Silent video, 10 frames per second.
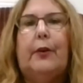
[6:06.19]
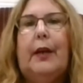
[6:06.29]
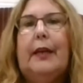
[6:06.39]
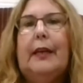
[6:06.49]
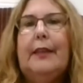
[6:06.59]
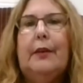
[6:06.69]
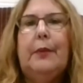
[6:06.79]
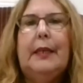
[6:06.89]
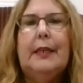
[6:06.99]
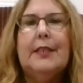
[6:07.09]
And I think
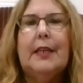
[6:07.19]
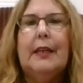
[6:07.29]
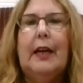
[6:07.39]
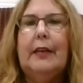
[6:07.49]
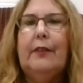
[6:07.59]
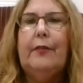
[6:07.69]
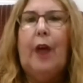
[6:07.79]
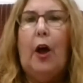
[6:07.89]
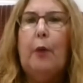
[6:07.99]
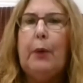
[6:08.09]
we need to kind of
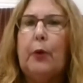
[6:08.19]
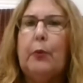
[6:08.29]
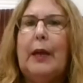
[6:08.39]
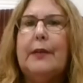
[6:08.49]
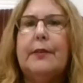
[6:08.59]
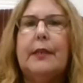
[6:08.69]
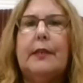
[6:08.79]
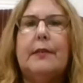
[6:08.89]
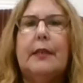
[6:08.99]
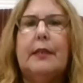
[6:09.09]
help our
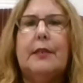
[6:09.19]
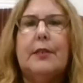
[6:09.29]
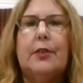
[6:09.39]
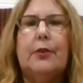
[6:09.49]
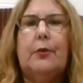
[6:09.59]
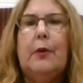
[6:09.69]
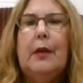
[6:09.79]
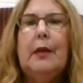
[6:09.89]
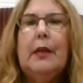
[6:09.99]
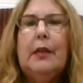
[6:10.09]
residents and to,
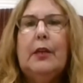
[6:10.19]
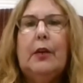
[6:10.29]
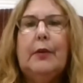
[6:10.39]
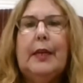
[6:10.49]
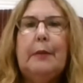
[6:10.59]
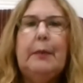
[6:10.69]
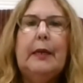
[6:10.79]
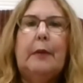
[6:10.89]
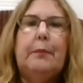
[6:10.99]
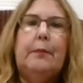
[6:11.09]
keeping
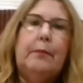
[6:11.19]
up,